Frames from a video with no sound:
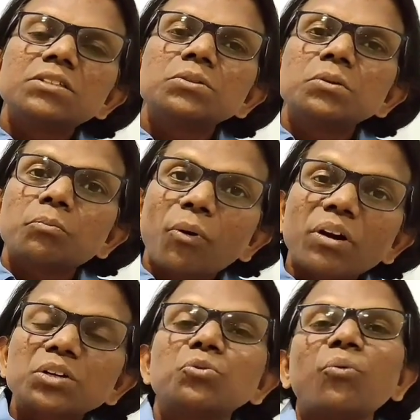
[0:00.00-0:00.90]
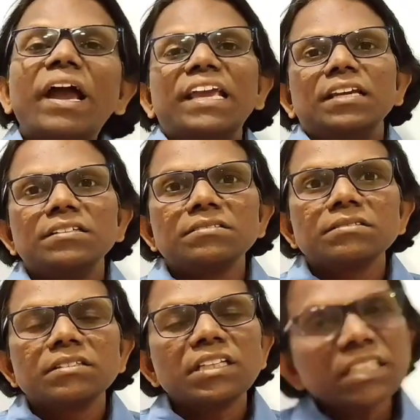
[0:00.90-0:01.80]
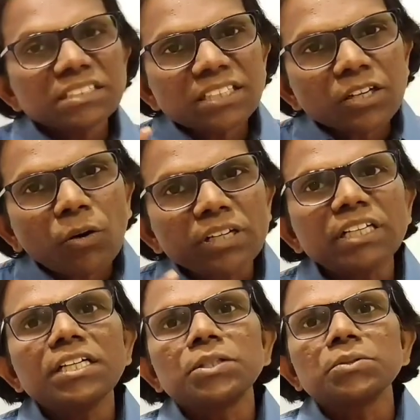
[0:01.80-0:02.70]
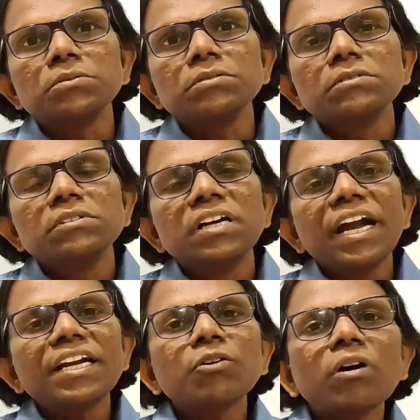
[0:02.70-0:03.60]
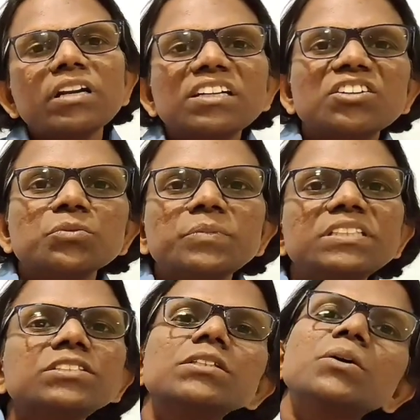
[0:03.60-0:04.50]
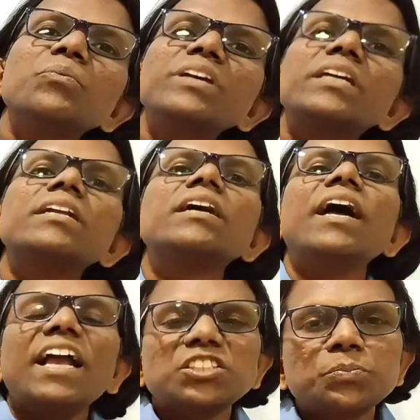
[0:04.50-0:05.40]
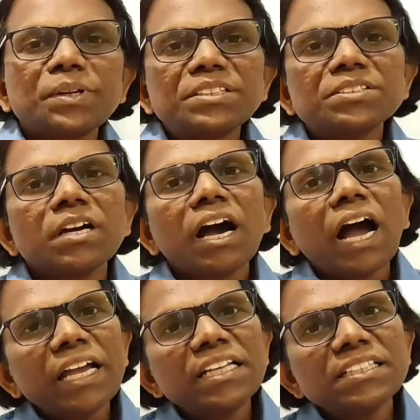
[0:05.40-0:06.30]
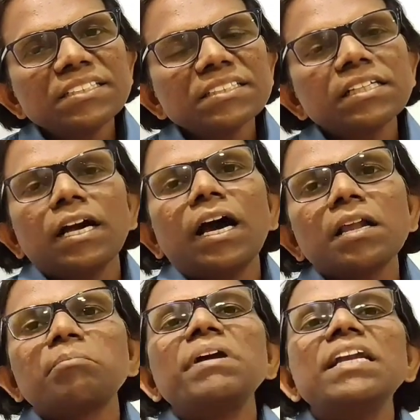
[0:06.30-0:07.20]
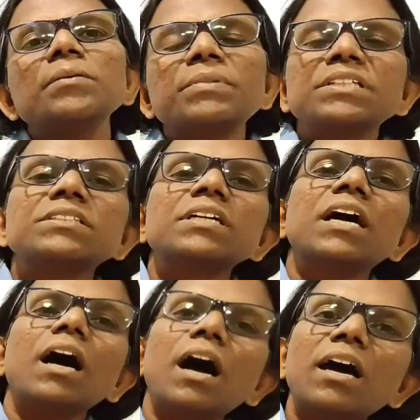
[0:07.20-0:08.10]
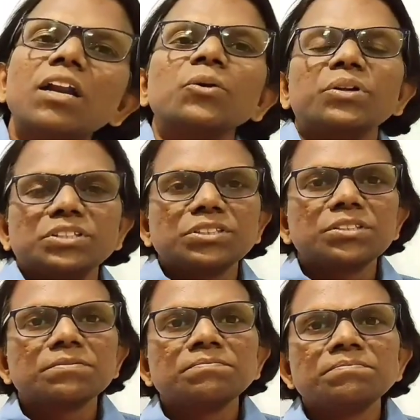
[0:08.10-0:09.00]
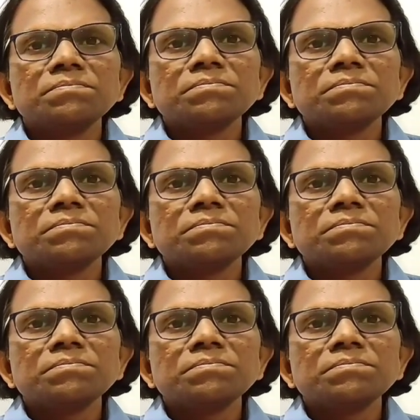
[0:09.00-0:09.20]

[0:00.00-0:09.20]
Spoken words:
into product Y, that is the quantitative. And qualitative means we can express high risk or medium risk or low risk.